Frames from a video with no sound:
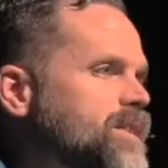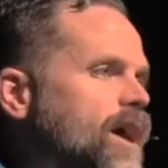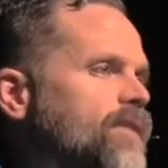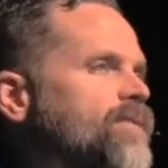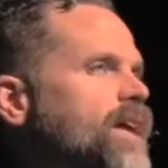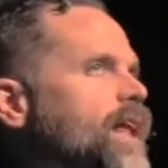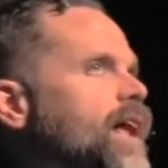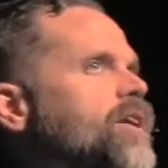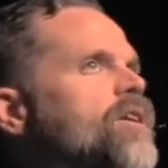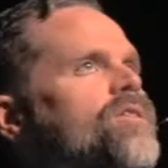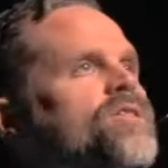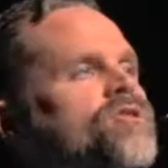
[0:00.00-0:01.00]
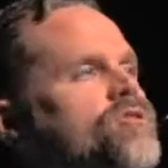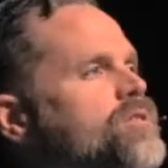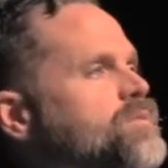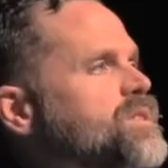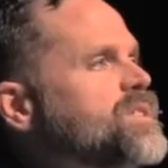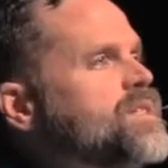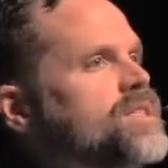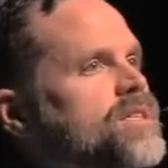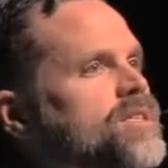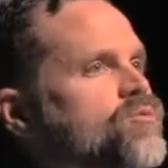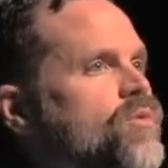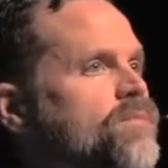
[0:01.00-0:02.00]
be tough, and I know this Christmas
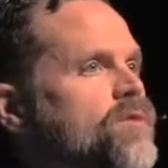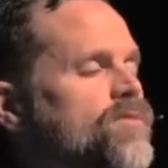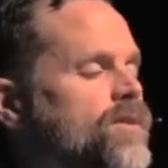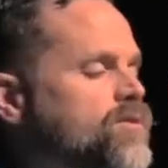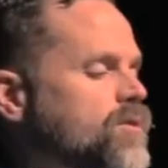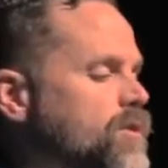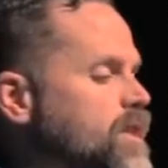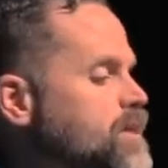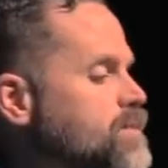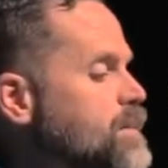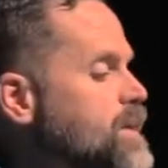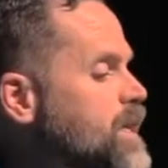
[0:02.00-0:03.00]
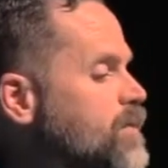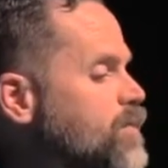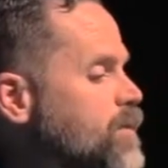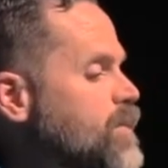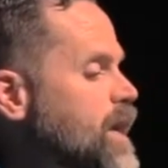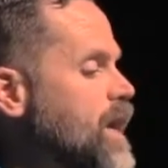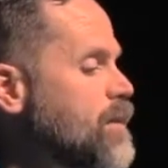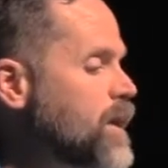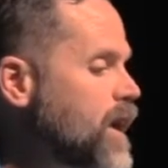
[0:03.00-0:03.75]
season, as we move into it, things might be different right now.